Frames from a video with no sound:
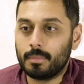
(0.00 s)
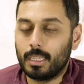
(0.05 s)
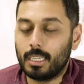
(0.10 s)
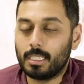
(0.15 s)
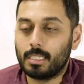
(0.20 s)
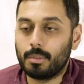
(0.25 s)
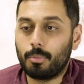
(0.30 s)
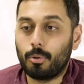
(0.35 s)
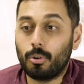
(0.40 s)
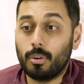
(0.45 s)

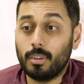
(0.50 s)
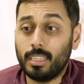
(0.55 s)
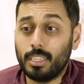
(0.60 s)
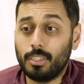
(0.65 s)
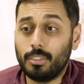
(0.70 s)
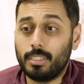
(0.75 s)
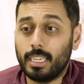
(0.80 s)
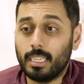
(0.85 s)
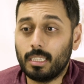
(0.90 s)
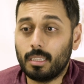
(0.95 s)
It's important that
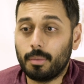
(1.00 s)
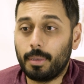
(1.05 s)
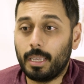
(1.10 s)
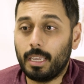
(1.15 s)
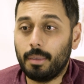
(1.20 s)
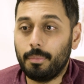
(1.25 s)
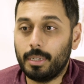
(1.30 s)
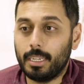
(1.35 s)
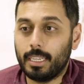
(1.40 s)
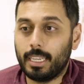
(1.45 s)
you take the
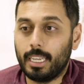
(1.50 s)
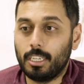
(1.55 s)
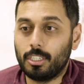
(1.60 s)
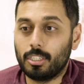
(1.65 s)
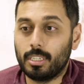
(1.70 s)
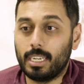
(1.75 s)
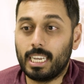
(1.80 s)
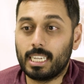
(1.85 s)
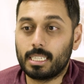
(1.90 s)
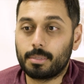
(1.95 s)
pain
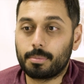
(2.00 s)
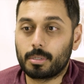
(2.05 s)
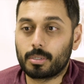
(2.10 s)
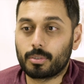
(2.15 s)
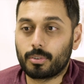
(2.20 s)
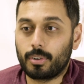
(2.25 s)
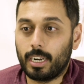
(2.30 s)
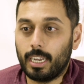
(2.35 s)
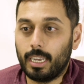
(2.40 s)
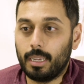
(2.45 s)
medication as
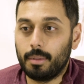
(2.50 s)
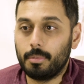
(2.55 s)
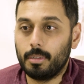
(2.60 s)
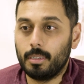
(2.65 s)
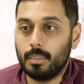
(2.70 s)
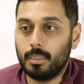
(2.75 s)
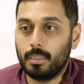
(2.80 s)
prescribed